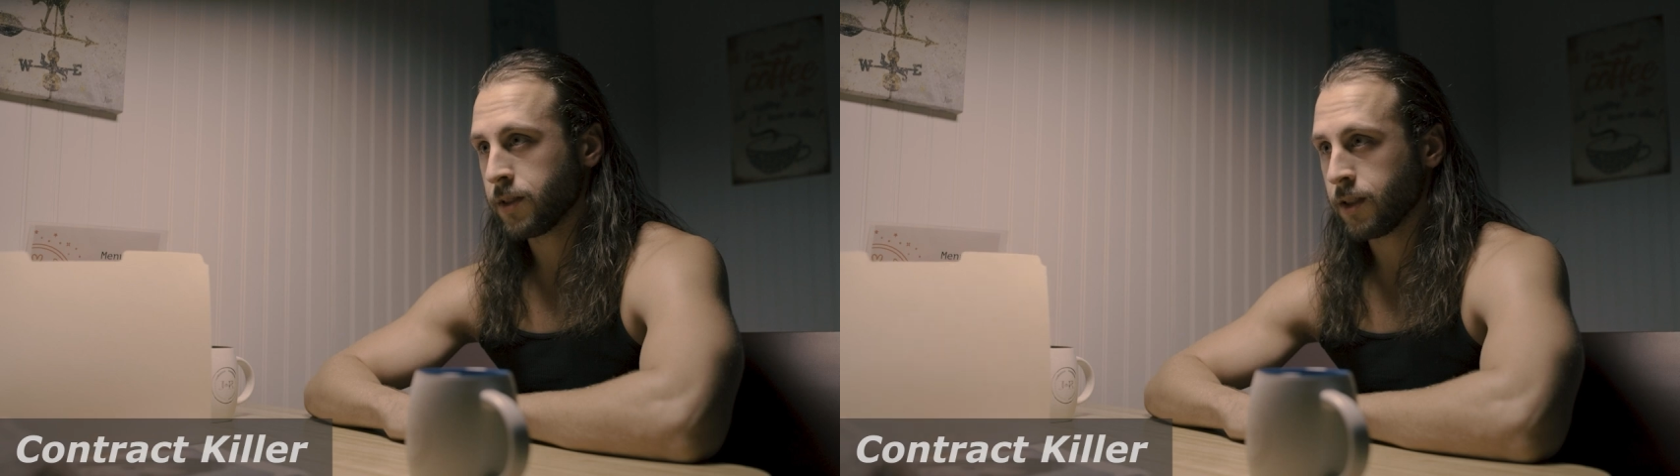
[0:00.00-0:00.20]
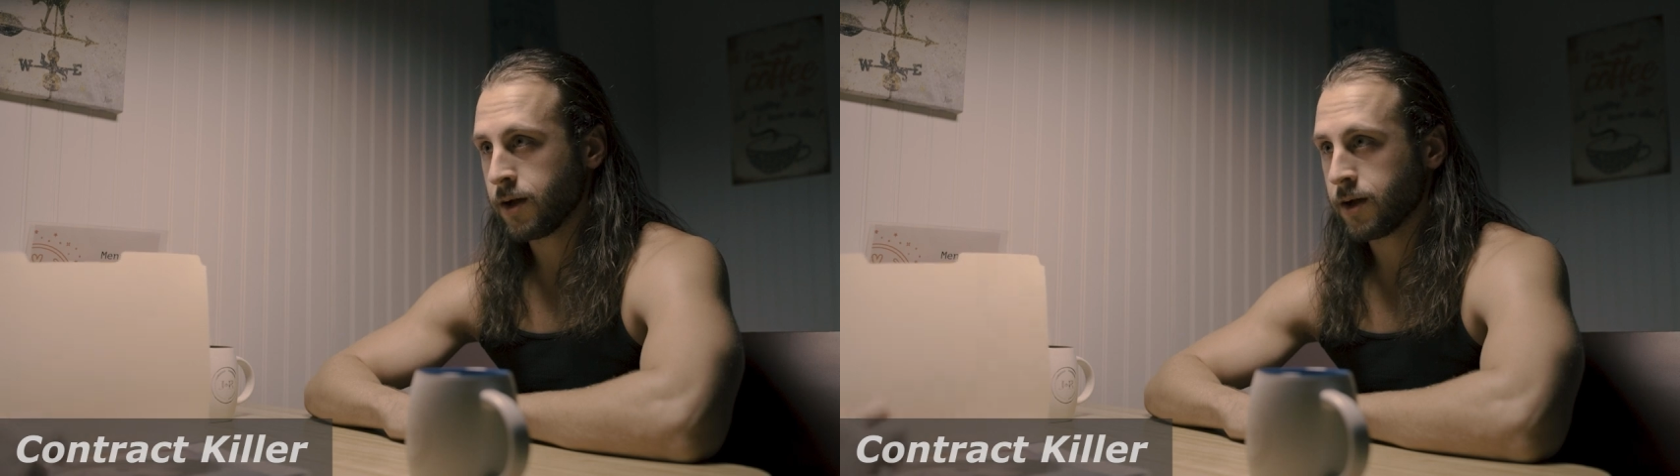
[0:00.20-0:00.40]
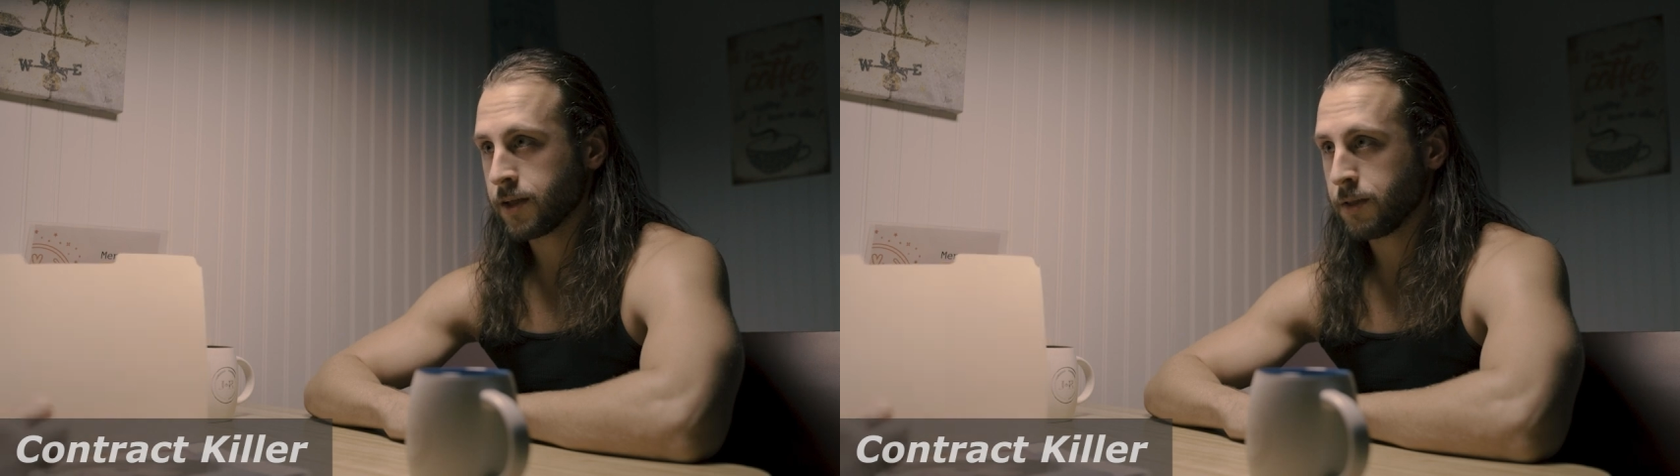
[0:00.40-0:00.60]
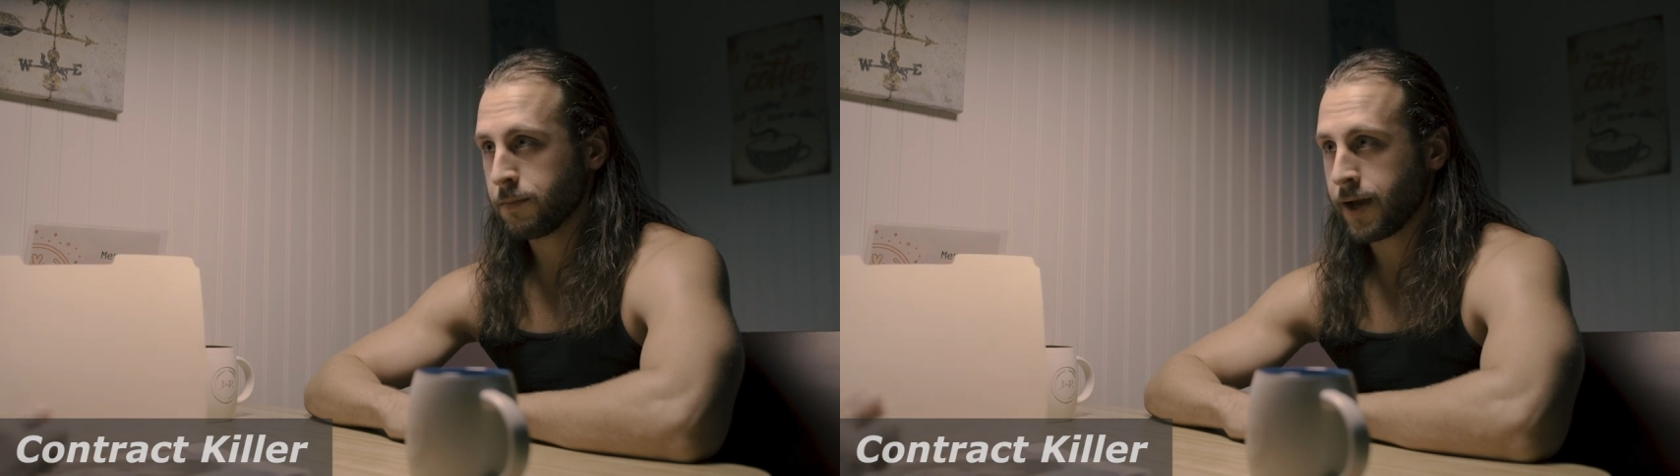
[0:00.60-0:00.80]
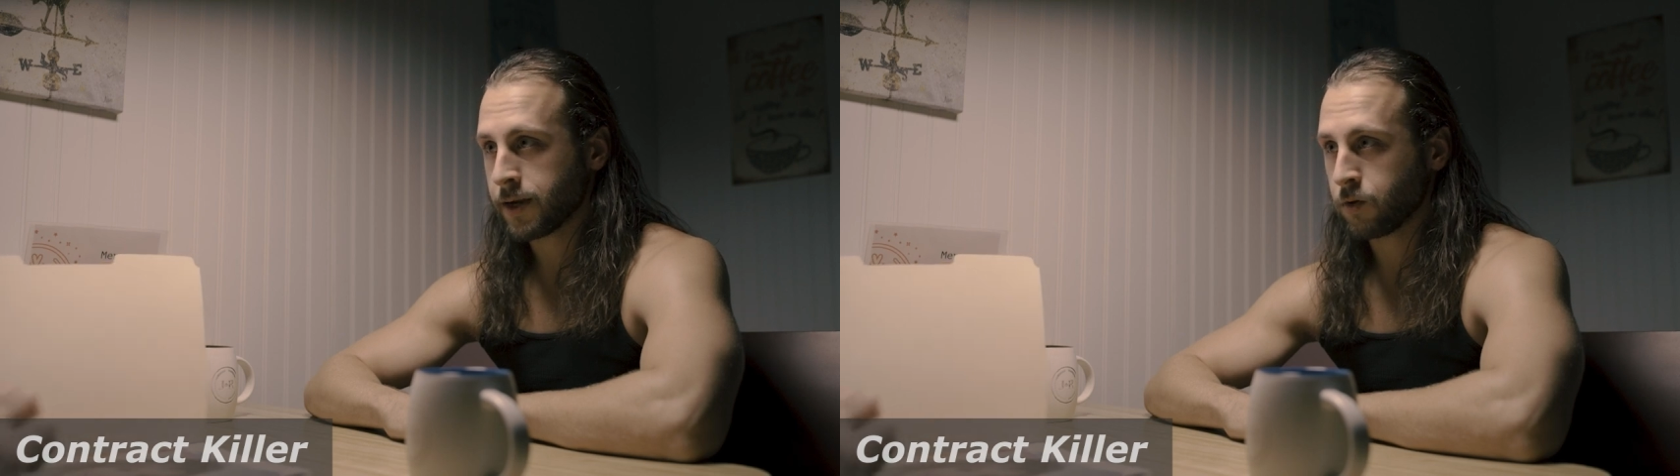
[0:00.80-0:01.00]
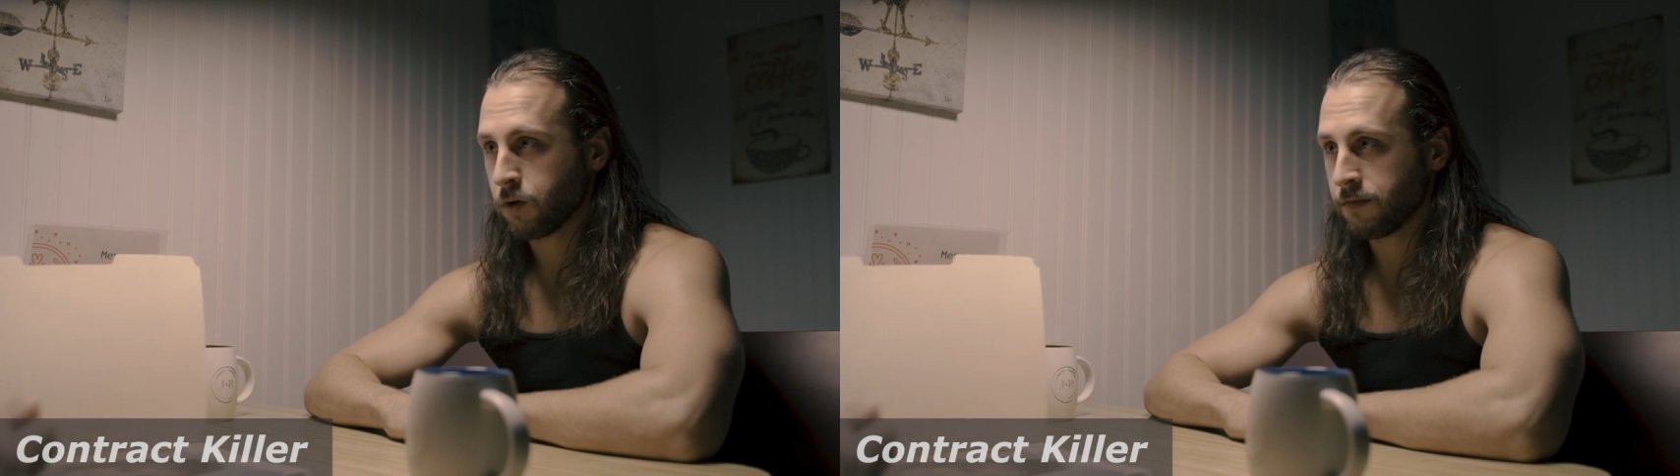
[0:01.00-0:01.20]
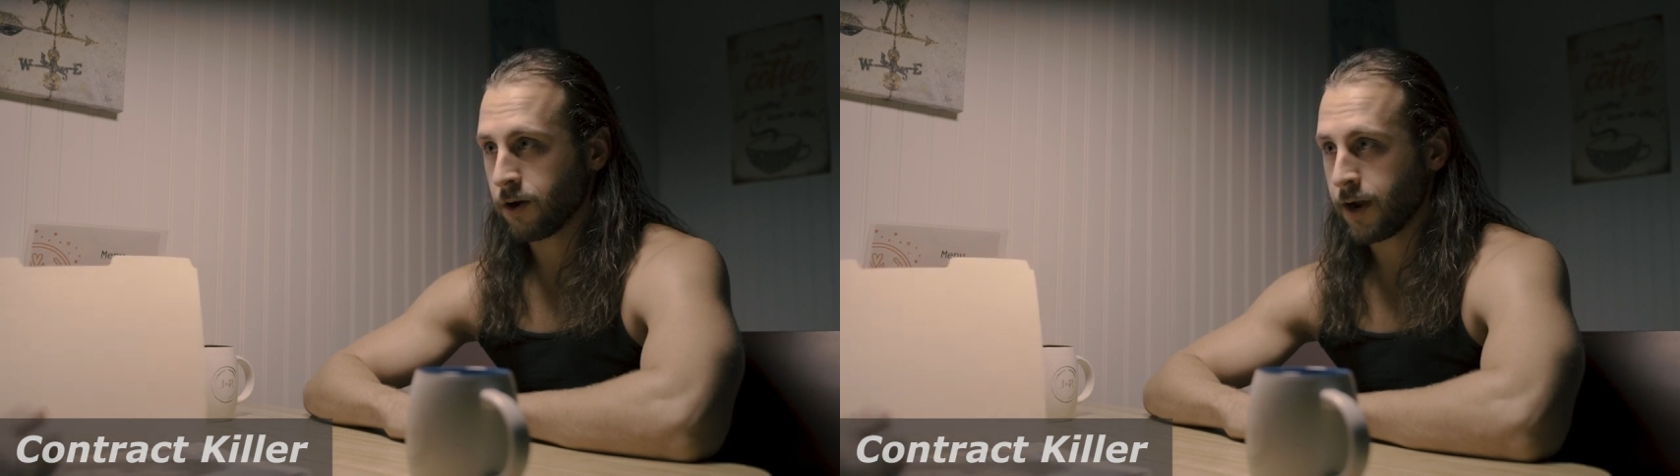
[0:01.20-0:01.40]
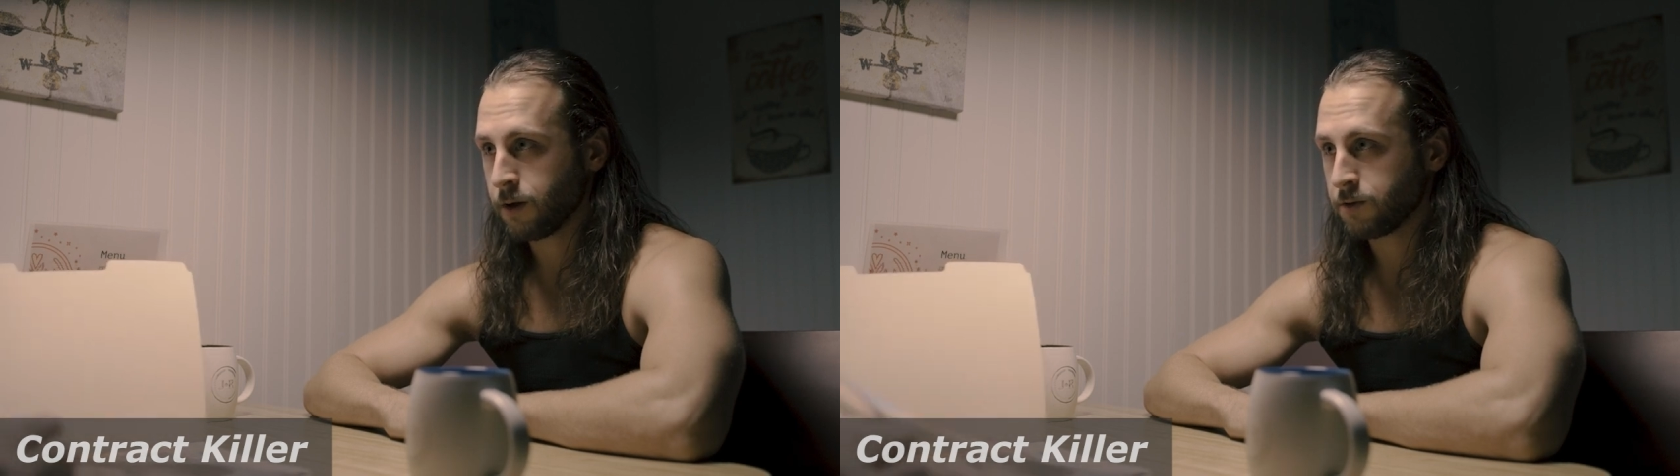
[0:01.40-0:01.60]
lock on the back door of her
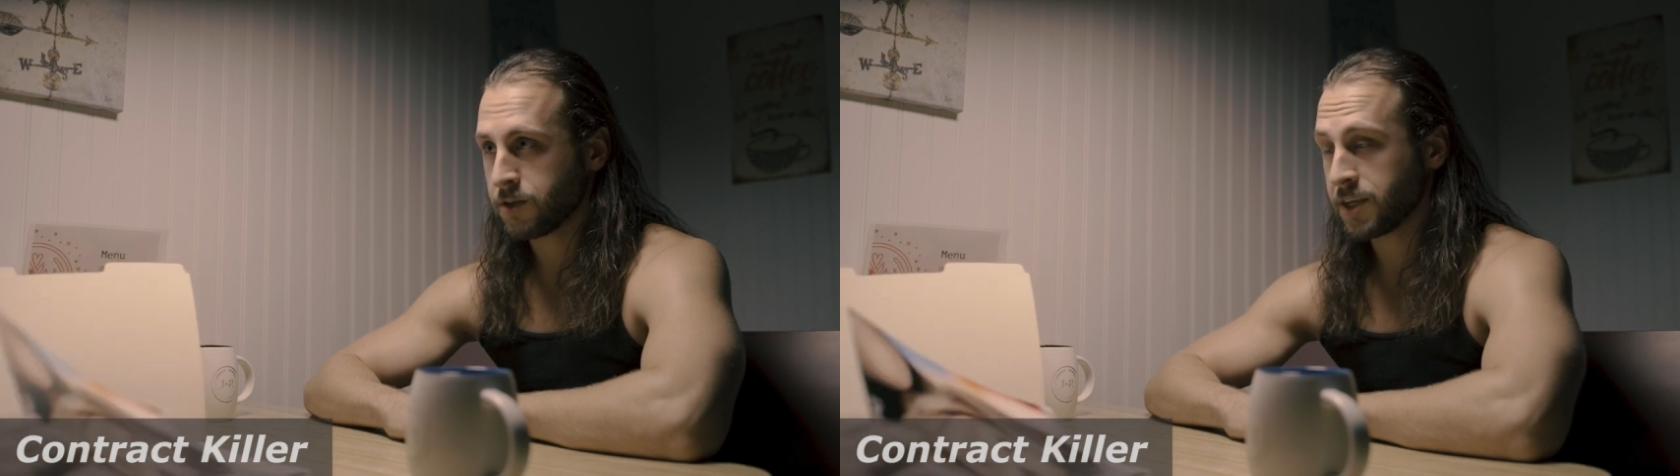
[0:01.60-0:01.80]
house,